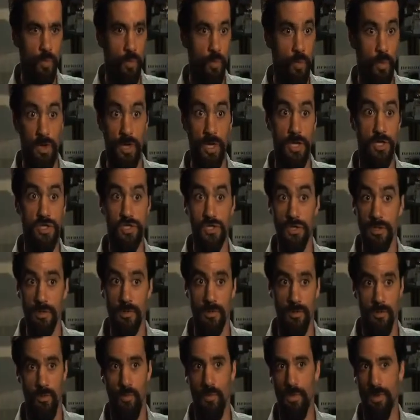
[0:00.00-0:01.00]
we're not
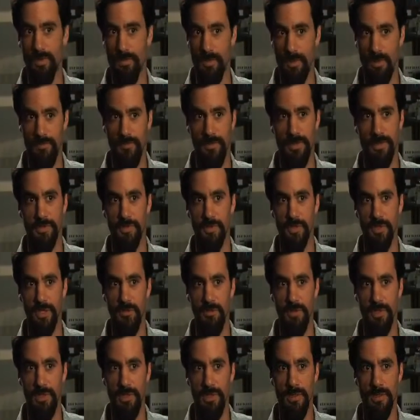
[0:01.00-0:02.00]
sure what the effects are going to
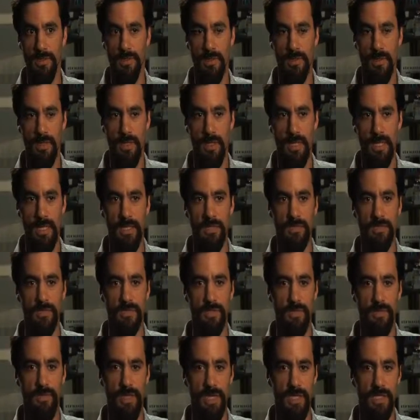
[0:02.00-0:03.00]
be. And
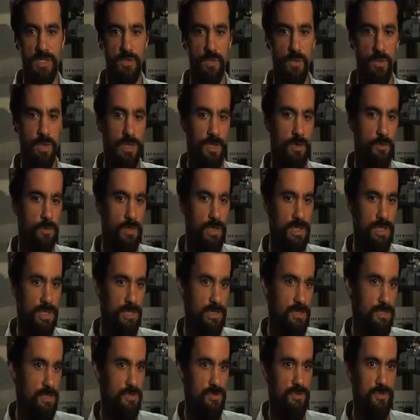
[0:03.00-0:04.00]
so that's why we need
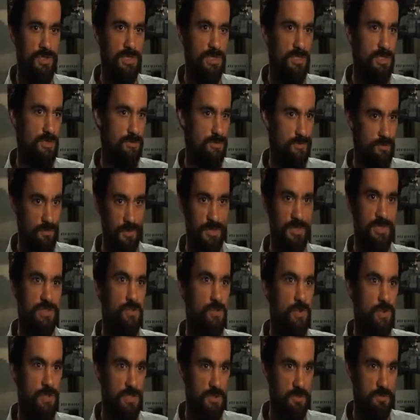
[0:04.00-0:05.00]
to do this for this
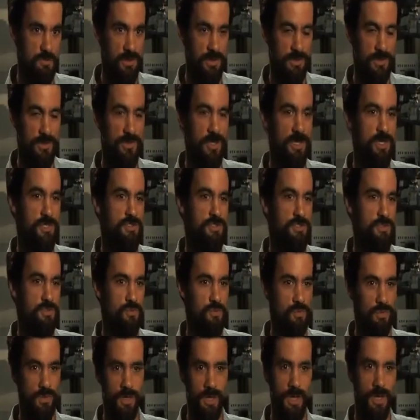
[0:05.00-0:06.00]
oil spill and not just
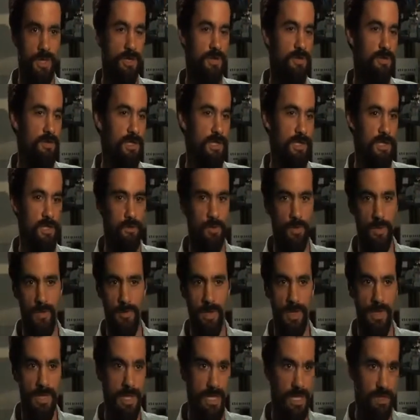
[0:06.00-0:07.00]
rely on data that we
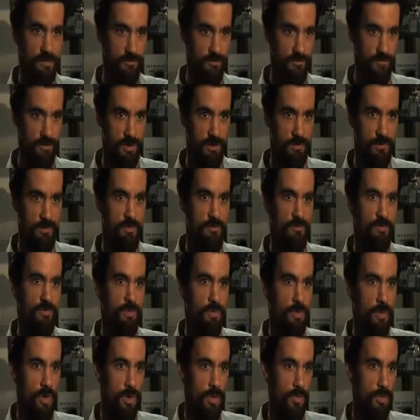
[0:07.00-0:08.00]
might have from
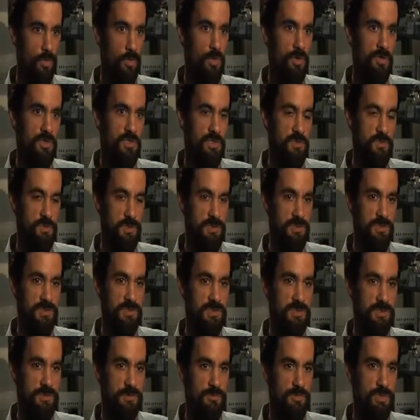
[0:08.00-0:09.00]
other oil spills
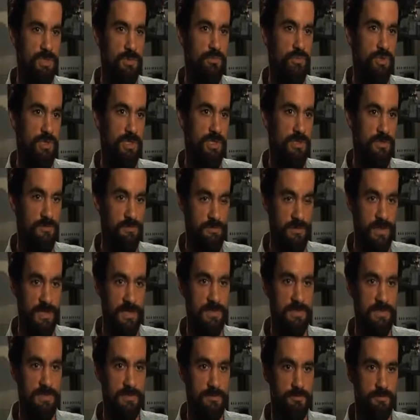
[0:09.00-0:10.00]
to predict
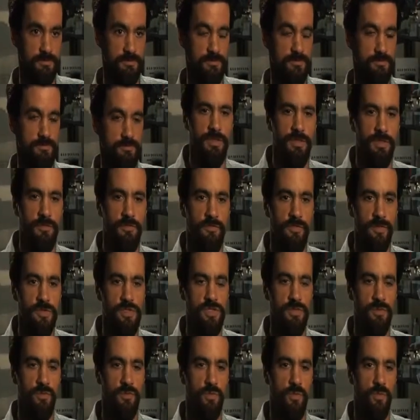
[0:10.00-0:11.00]
effects. The fish
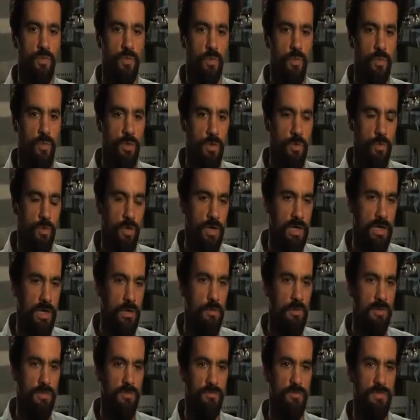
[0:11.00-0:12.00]
that we're working
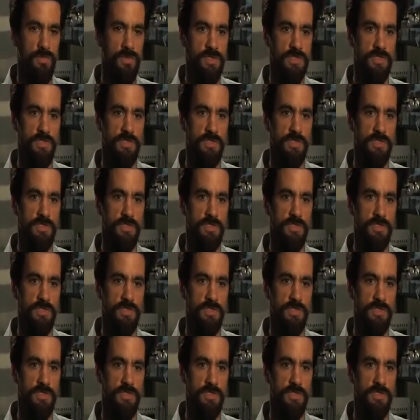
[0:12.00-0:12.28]
with for this